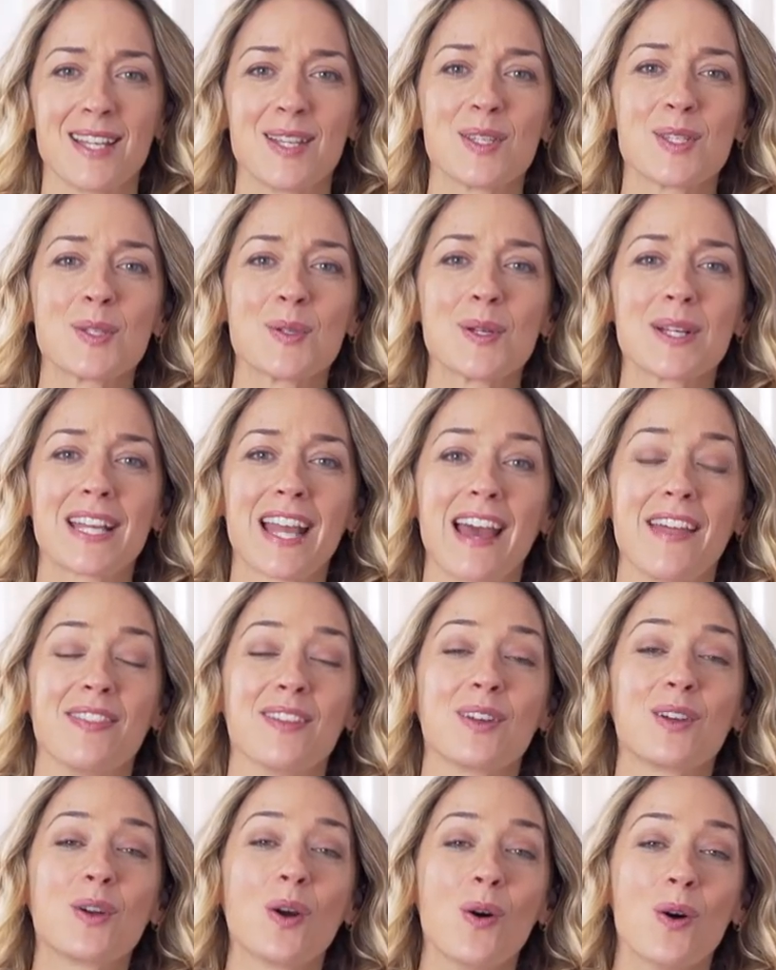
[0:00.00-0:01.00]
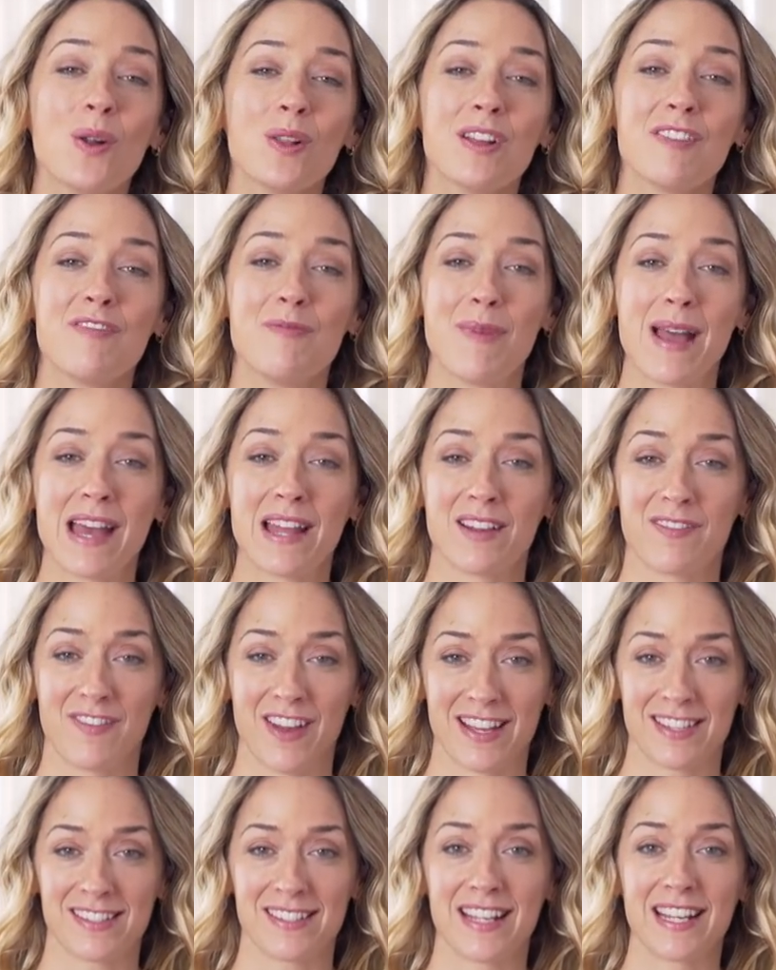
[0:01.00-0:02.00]
So again, the goal of
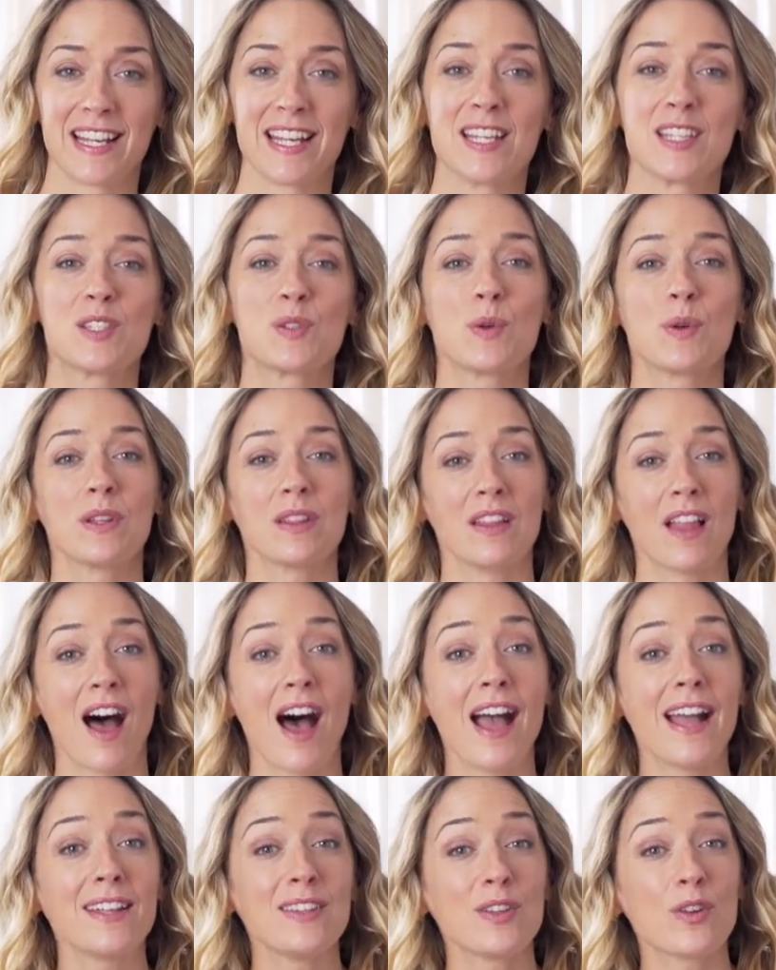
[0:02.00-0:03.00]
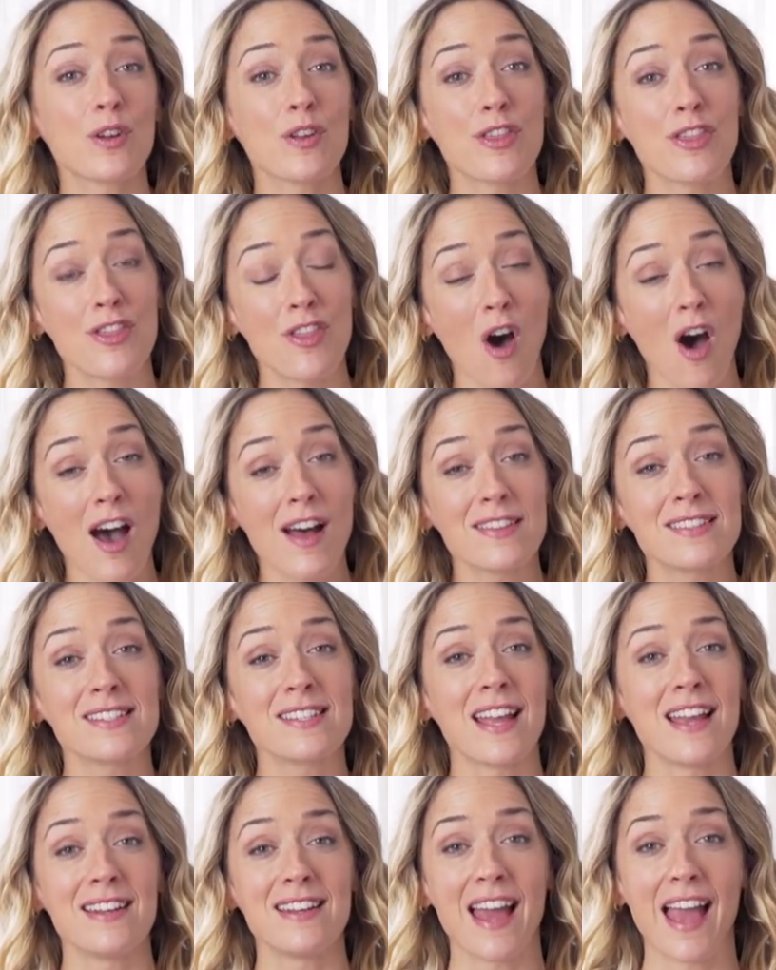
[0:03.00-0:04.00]
manifesting is to align your
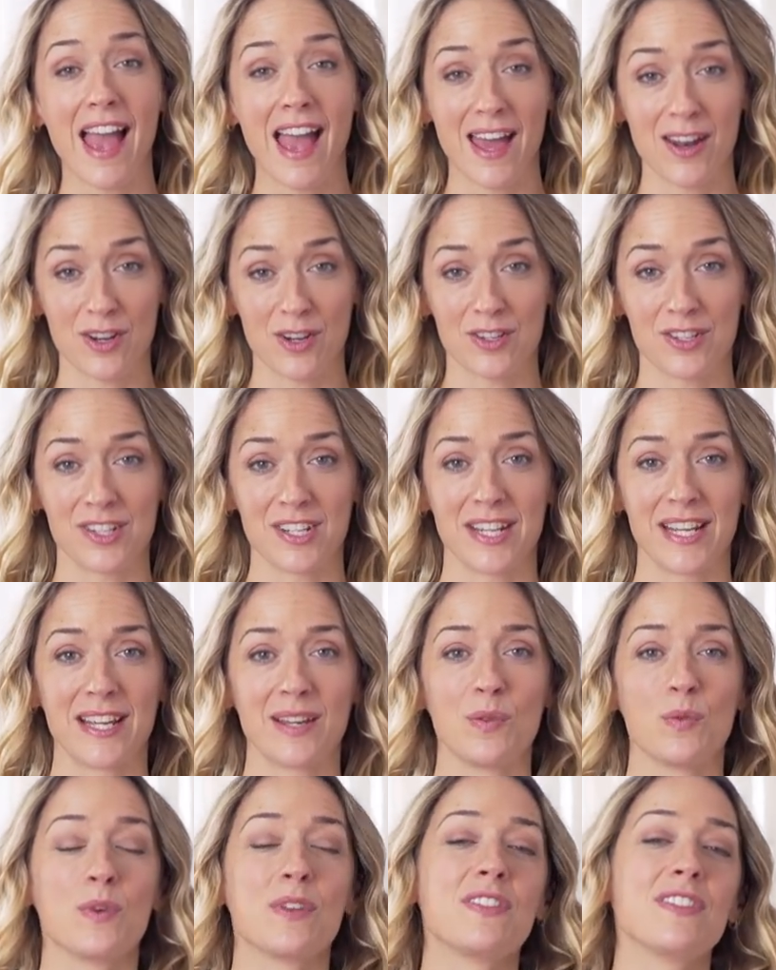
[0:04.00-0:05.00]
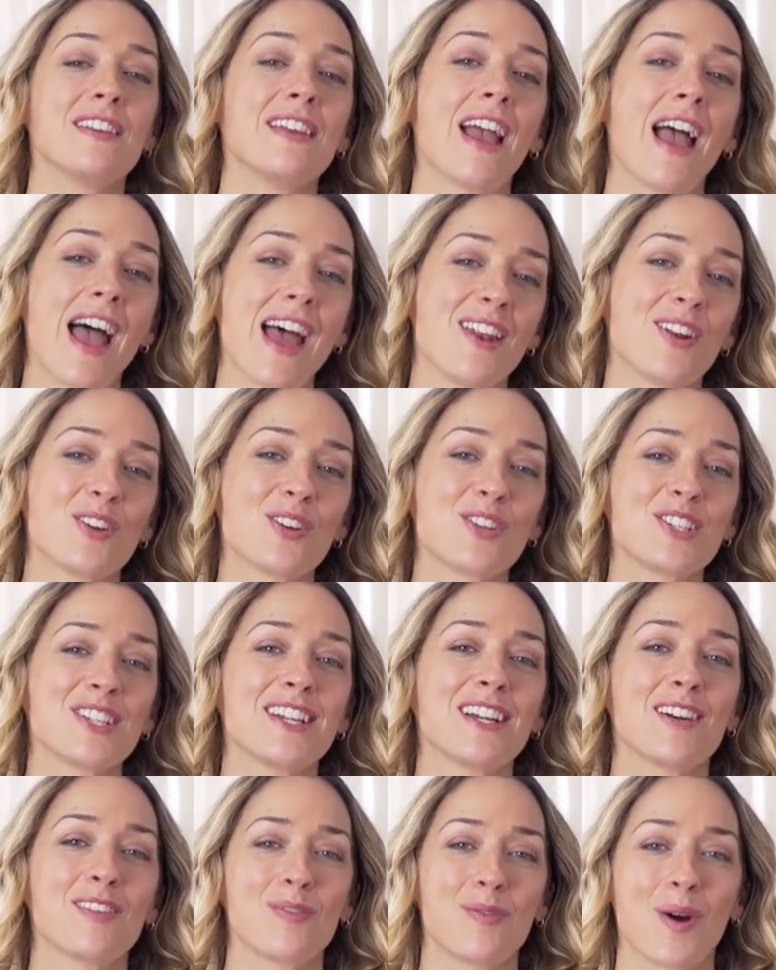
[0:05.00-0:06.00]
thoughts and energy with the
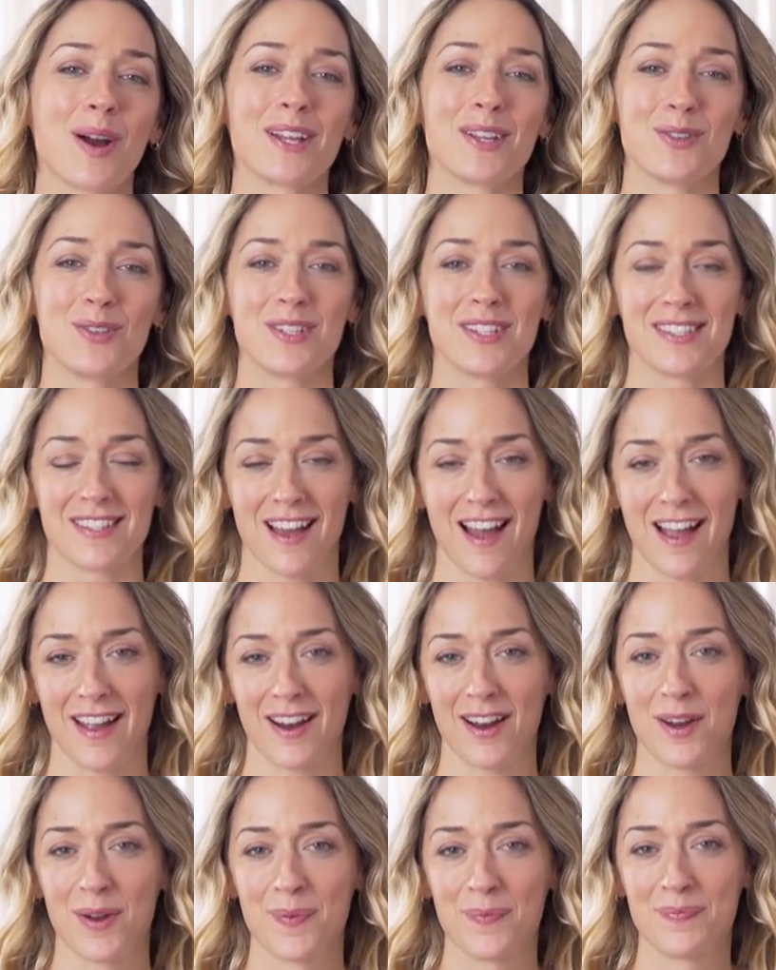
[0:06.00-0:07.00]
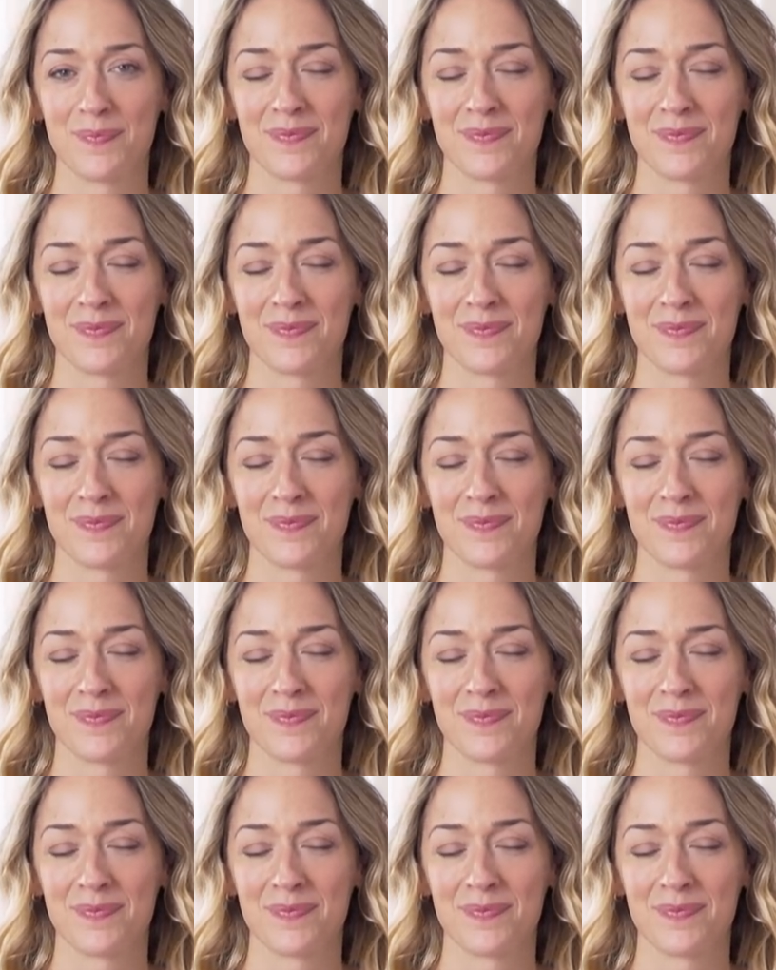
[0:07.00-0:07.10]
energy of what you desire.